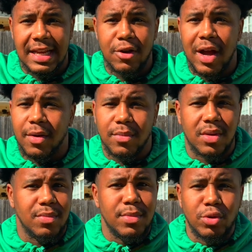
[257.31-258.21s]
You got
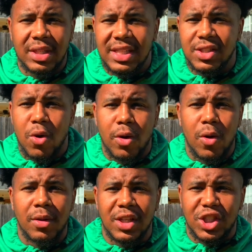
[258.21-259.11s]
music is going
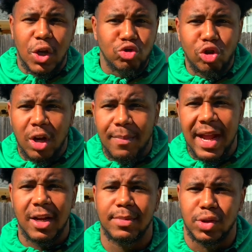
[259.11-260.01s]
on. The show started
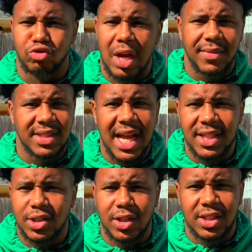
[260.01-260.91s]
back up. So Travis
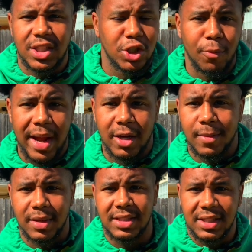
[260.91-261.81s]
Scott starts his show back
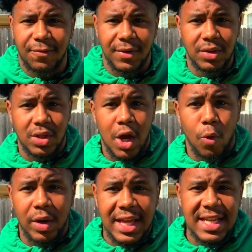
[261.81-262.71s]
up because he feels
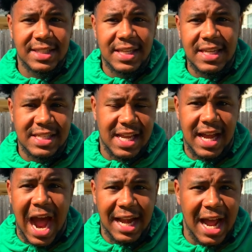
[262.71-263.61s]
what he sees
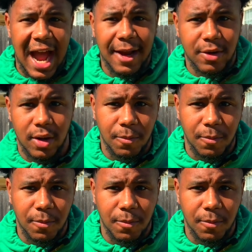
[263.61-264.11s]
eye to eye.